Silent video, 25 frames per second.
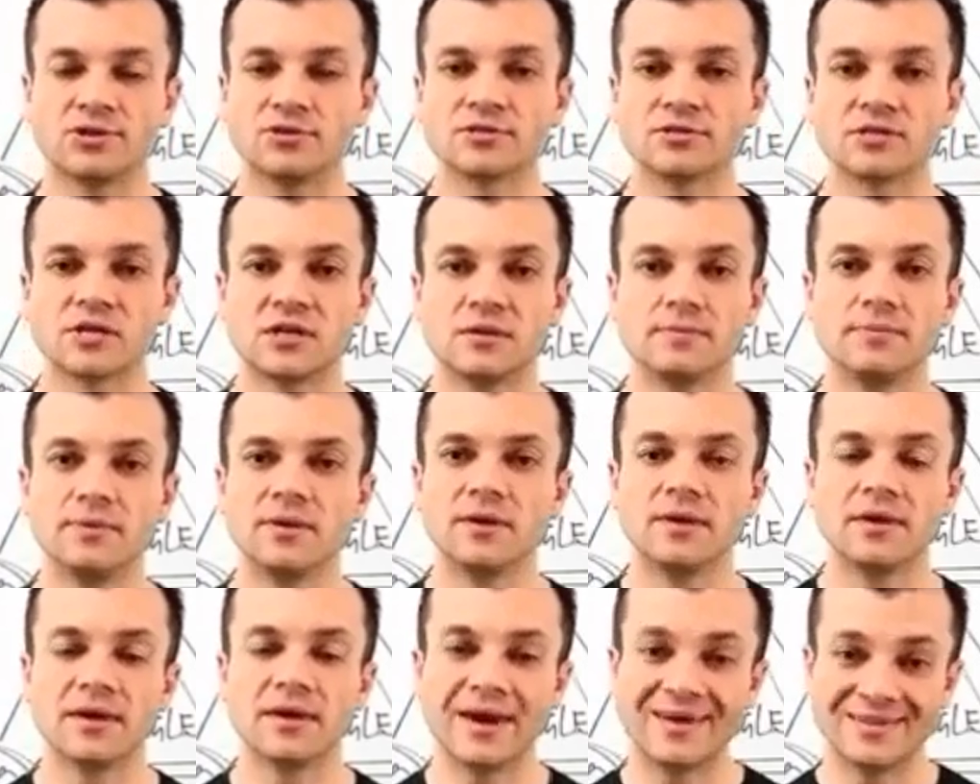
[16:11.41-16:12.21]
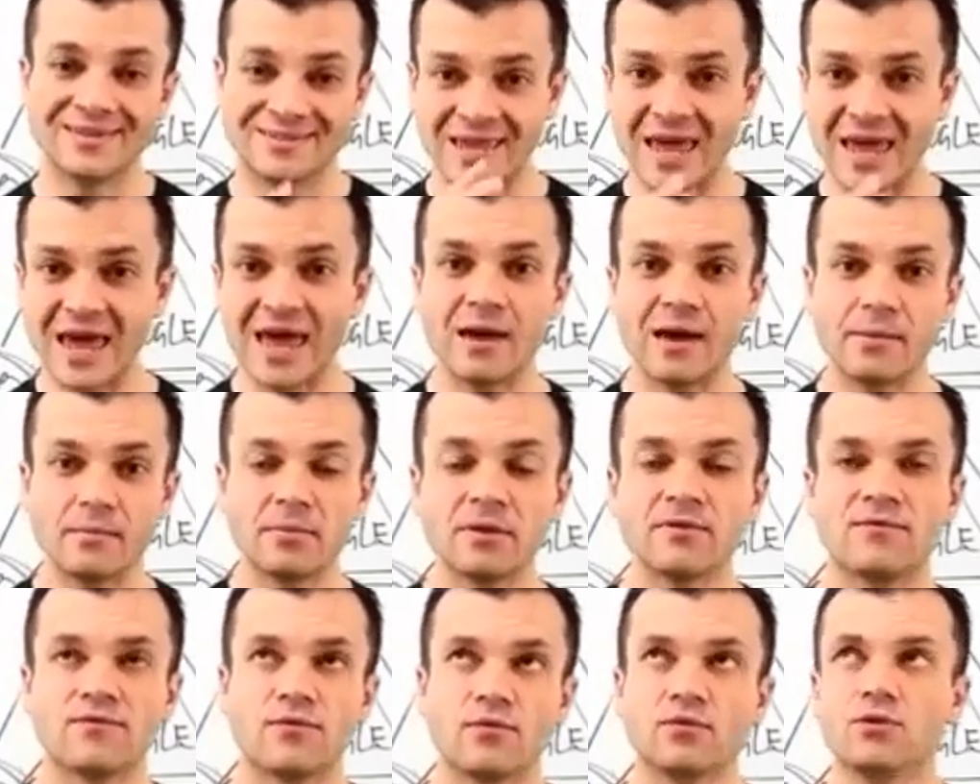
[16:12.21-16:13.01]
there's going to be a
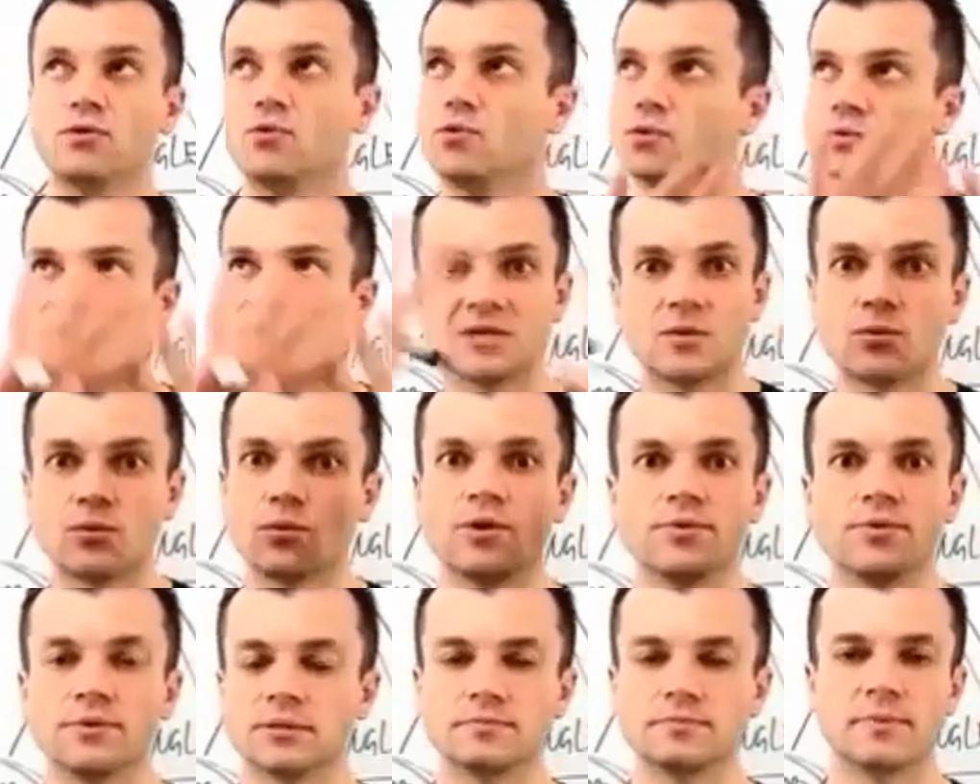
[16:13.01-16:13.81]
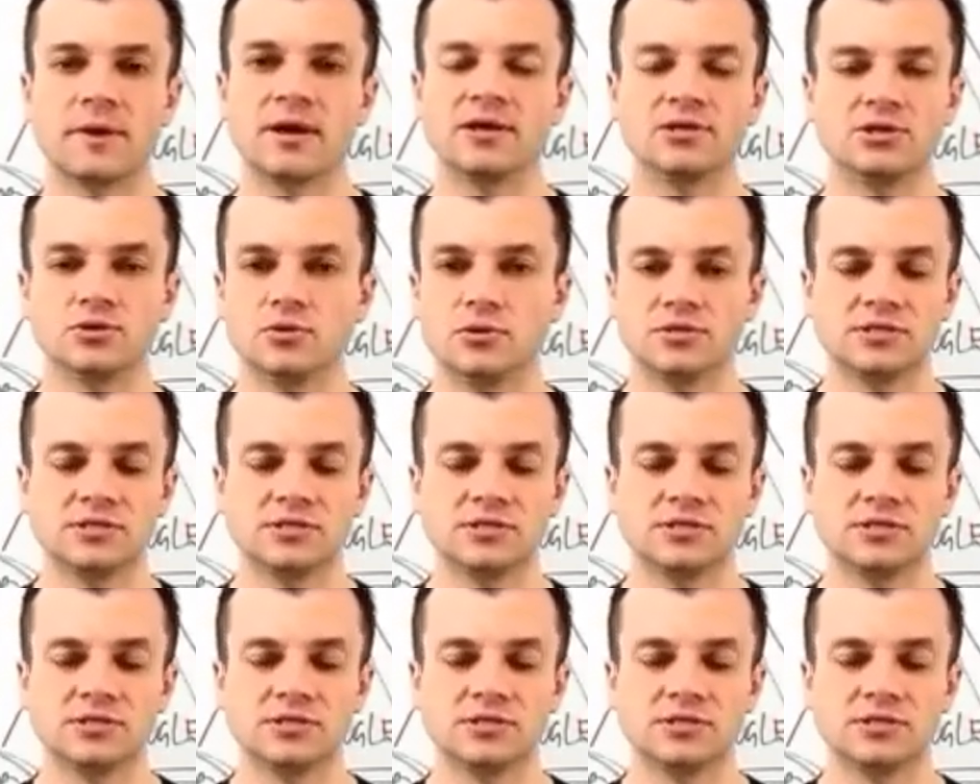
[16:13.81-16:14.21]
tab for you, or somewhere on this page,